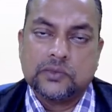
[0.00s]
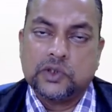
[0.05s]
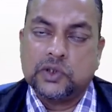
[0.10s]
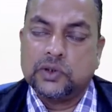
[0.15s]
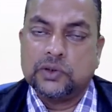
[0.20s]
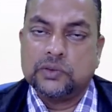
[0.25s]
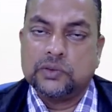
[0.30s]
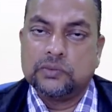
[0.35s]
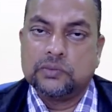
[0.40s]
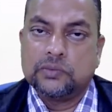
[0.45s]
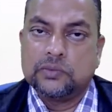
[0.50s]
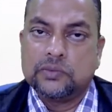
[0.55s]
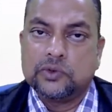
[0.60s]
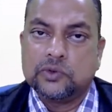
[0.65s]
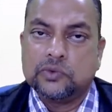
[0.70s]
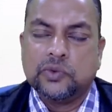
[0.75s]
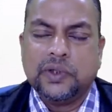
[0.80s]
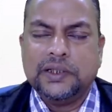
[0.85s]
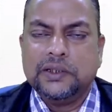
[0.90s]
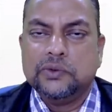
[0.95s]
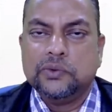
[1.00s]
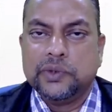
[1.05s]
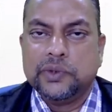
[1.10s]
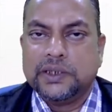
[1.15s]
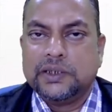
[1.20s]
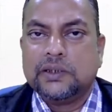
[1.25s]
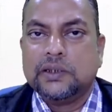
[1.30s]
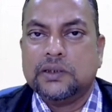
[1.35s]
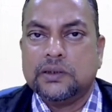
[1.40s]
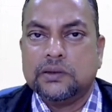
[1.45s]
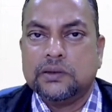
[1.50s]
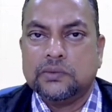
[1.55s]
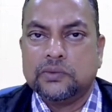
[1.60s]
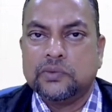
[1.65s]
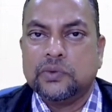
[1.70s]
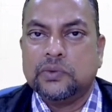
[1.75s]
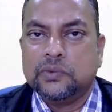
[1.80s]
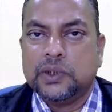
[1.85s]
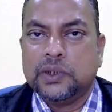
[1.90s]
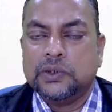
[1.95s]
So why to waste
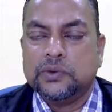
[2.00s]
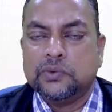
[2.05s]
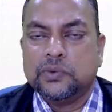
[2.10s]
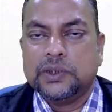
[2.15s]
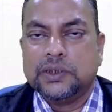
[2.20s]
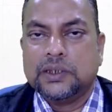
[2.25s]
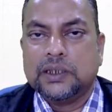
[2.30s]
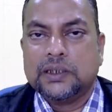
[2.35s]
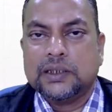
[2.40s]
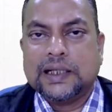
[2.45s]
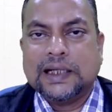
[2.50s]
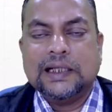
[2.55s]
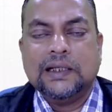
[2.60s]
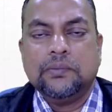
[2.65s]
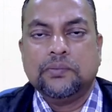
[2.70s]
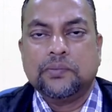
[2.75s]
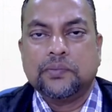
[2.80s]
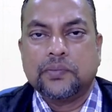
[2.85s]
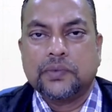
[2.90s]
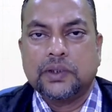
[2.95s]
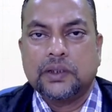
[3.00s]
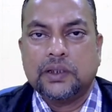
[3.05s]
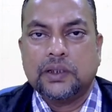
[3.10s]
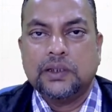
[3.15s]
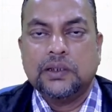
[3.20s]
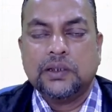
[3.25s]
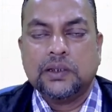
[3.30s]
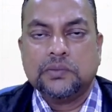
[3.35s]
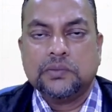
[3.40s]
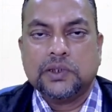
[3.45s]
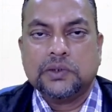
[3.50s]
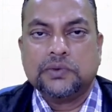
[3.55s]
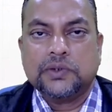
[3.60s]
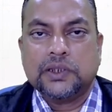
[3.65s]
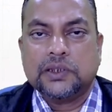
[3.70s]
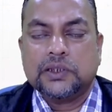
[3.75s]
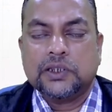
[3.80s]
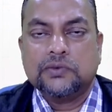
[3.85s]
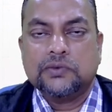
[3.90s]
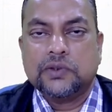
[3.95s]
the time in terms of
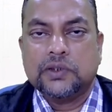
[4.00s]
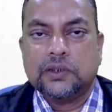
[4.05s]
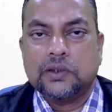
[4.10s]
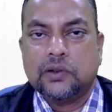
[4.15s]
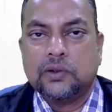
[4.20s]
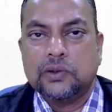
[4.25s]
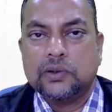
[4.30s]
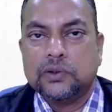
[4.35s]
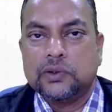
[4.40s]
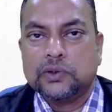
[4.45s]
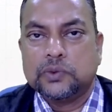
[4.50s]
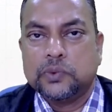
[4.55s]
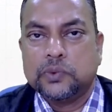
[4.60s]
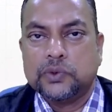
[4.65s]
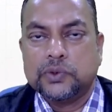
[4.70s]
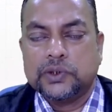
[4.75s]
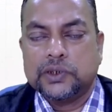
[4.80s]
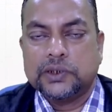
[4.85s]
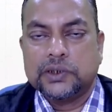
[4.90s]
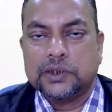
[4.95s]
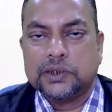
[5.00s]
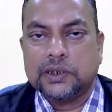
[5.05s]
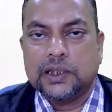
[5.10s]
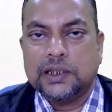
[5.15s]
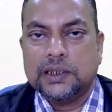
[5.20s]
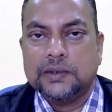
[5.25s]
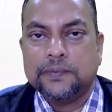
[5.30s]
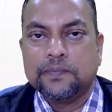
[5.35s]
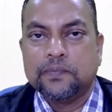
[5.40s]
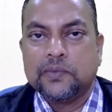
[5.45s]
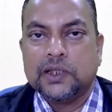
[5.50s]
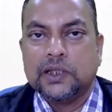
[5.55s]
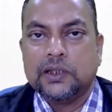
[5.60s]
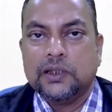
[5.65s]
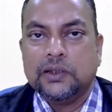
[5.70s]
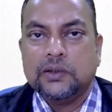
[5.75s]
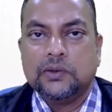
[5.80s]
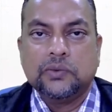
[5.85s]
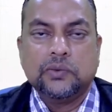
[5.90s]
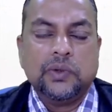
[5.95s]
searching for all those processes, right?
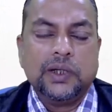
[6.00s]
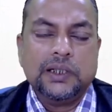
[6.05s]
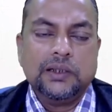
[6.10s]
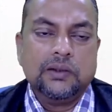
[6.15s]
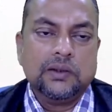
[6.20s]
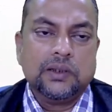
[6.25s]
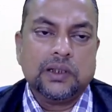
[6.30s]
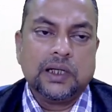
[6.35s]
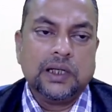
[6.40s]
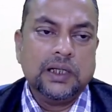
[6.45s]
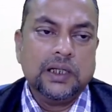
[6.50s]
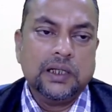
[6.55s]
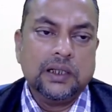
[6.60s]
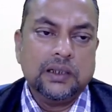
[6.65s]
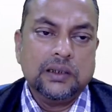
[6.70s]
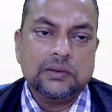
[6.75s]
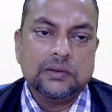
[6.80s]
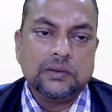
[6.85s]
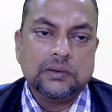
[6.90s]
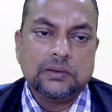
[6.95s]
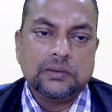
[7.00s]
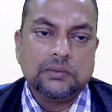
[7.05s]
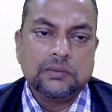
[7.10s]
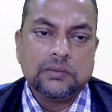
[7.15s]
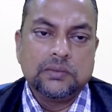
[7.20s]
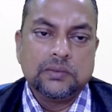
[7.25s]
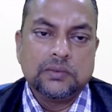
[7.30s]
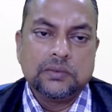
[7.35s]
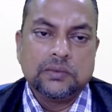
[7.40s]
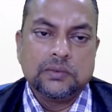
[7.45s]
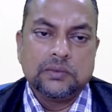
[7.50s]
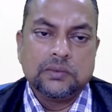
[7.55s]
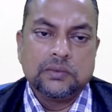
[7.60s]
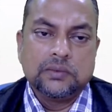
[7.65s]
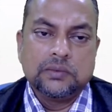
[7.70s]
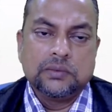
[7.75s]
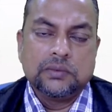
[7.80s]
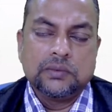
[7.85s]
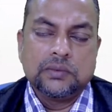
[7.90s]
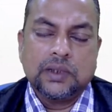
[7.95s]
Why not I'll
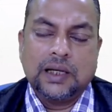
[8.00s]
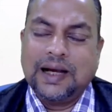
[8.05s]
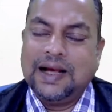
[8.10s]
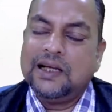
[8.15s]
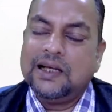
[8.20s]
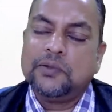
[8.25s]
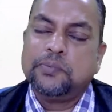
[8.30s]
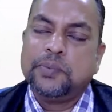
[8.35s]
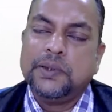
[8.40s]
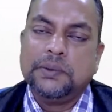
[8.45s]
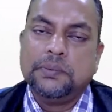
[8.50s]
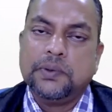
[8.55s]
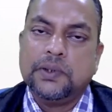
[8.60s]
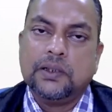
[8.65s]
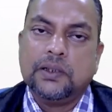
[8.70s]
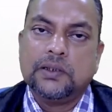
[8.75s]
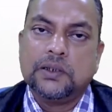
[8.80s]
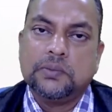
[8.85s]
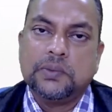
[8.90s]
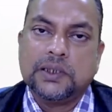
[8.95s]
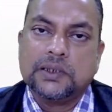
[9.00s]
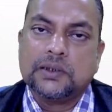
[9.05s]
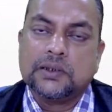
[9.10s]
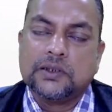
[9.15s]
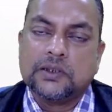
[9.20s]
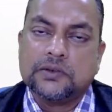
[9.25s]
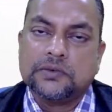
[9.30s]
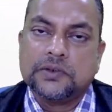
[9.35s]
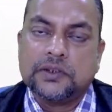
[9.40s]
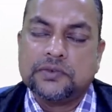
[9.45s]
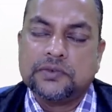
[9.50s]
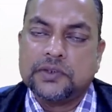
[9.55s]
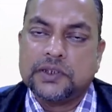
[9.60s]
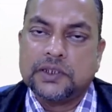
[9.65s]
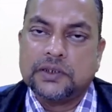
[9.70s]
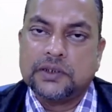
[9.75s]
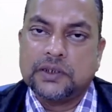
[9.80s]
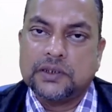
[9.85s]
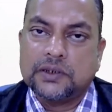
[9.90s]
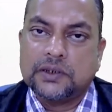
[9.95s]
hire people on the basis of
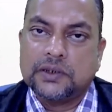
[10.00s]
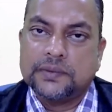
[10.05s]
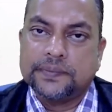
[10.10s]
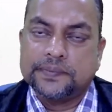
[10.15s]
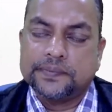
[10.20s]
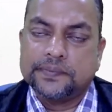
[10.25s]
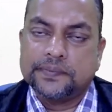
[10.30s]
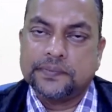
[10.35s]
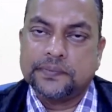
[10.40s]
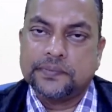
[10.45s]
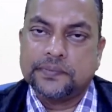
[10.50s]
references?